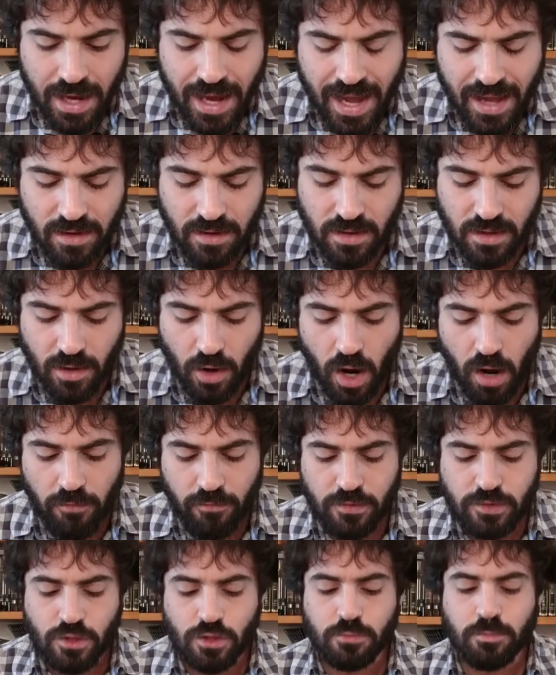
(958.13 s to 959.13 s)
And the
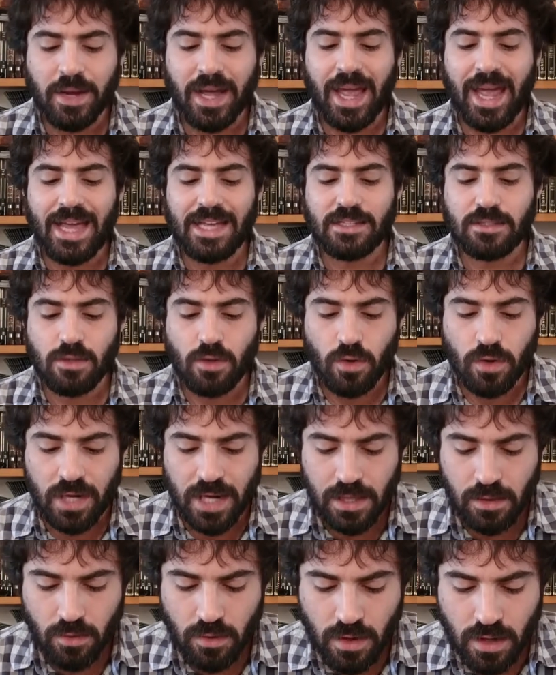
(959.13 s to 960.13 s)
officers, by Ace
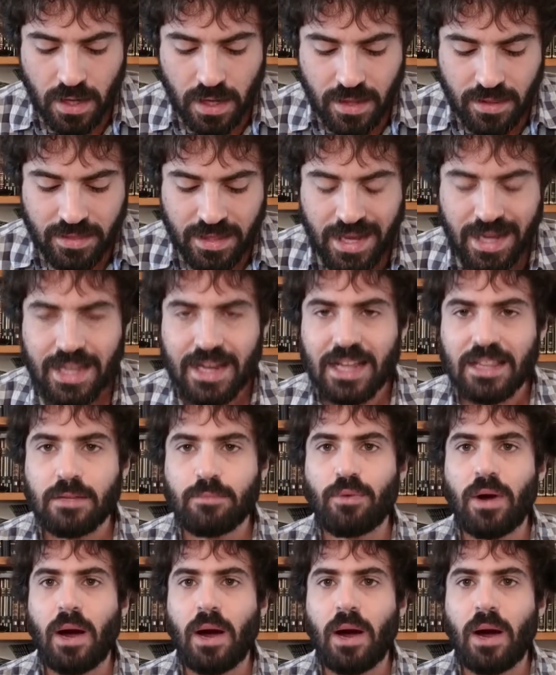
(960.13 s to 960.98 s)
Yochelu, they eat at the